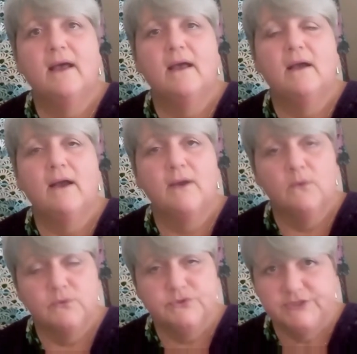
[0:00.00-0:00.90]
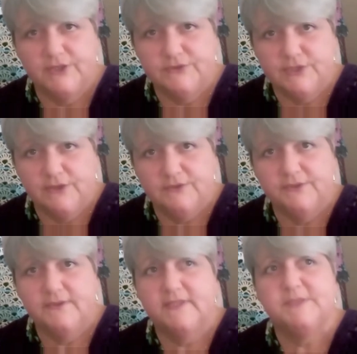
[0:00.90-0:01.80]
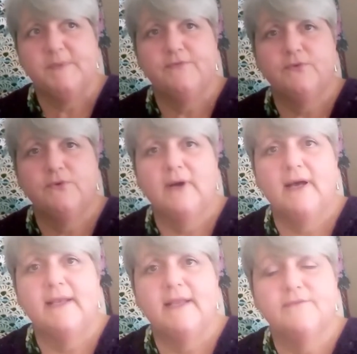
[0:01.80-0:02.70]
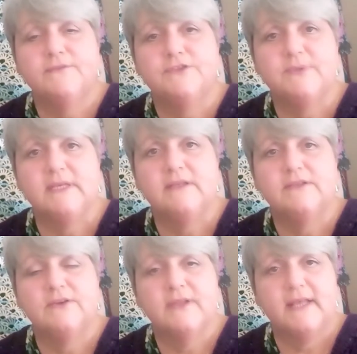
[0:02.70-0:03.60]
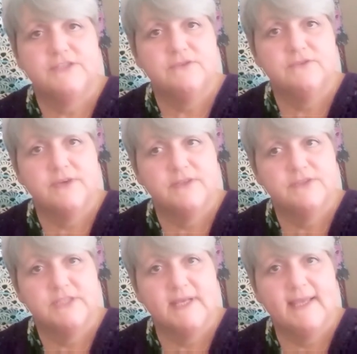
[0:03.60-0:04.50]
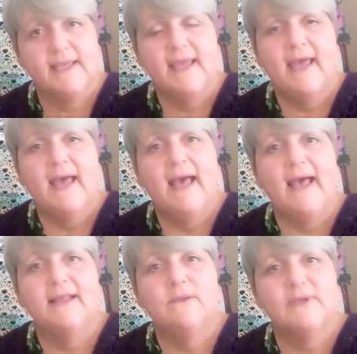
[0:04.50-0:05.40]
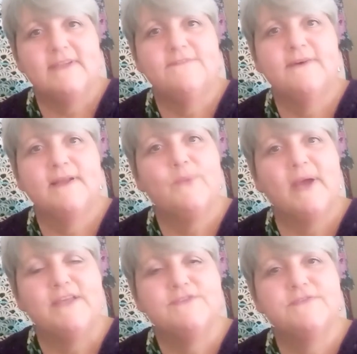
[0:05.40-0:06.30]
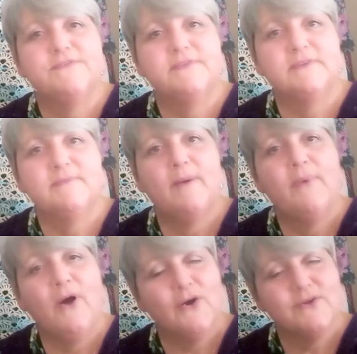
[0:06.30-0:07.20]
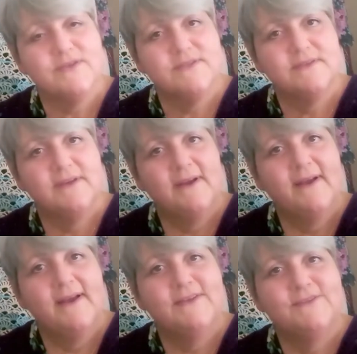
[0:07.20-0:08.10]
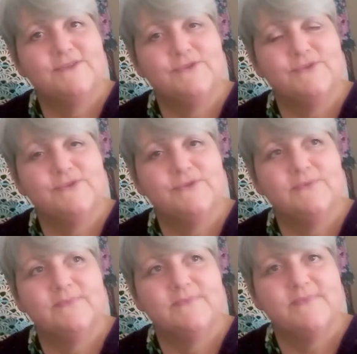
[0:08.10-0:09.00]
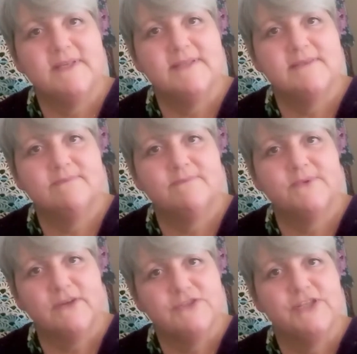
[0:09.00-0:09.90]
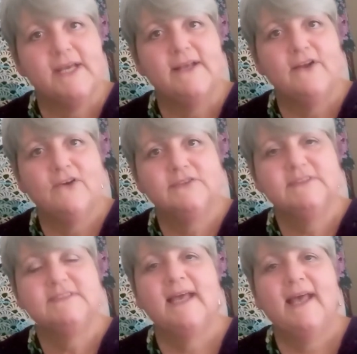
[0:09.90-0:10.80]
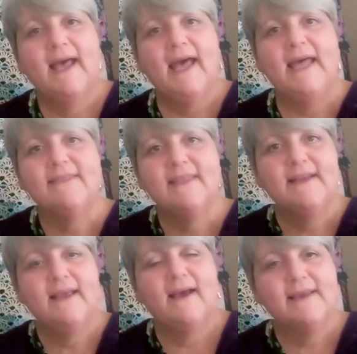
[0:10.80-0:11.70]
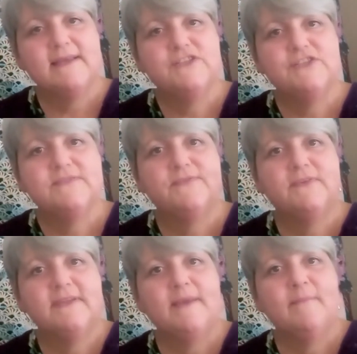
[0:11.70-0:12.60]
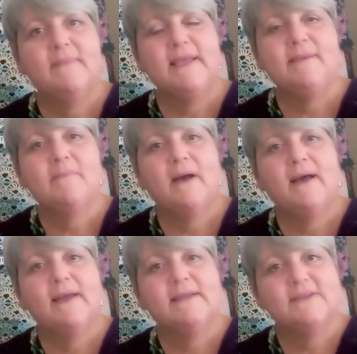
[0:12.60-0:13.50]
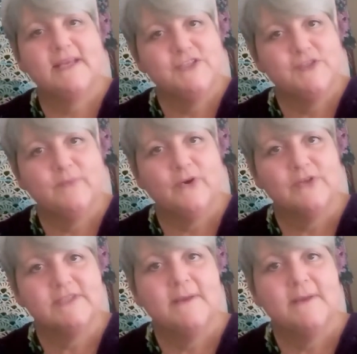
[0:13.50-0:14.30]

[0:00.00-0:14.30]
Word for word: I also told you this before, I love doing donation crochet and what a fun way to fill my box, to do these crochet alongs and then I can just fill them in my donation box.